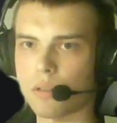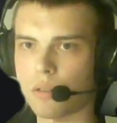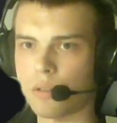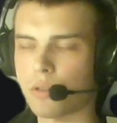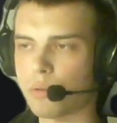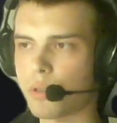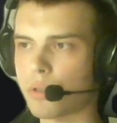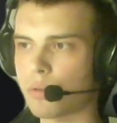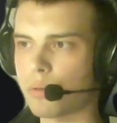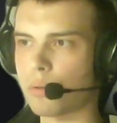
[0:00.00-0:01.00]
it
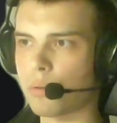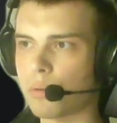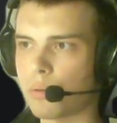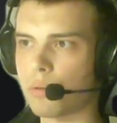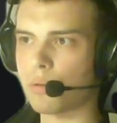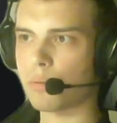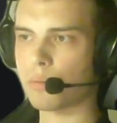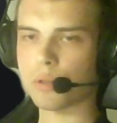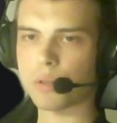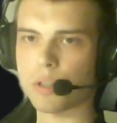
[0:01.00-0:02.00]
switched to
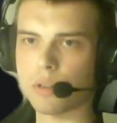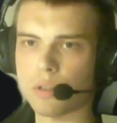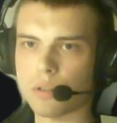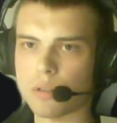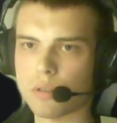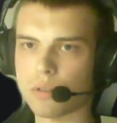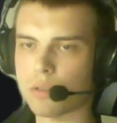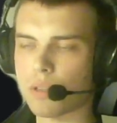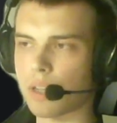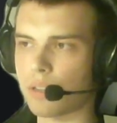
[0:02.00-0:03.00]
creating
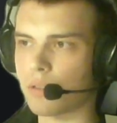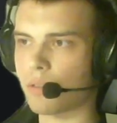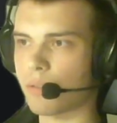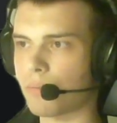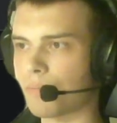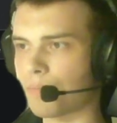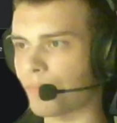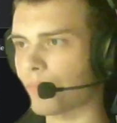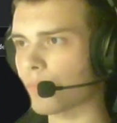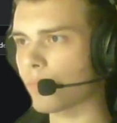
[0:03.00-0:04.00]
slides.
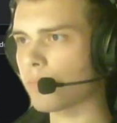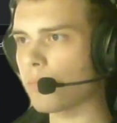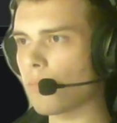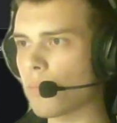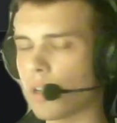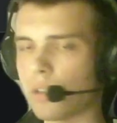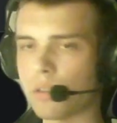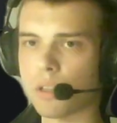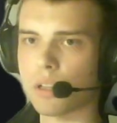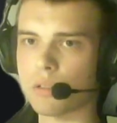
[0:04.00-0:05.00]

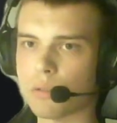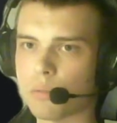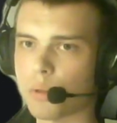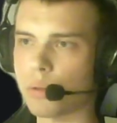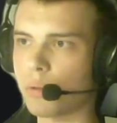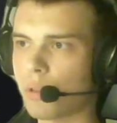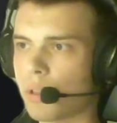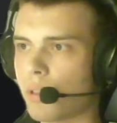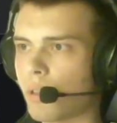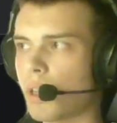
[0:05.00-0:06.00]
It's a custom tool
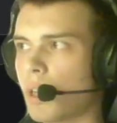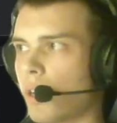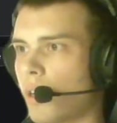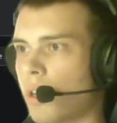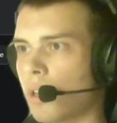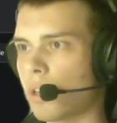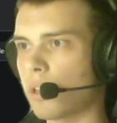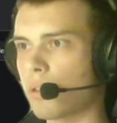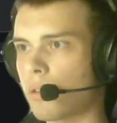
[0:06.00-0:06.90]
here, and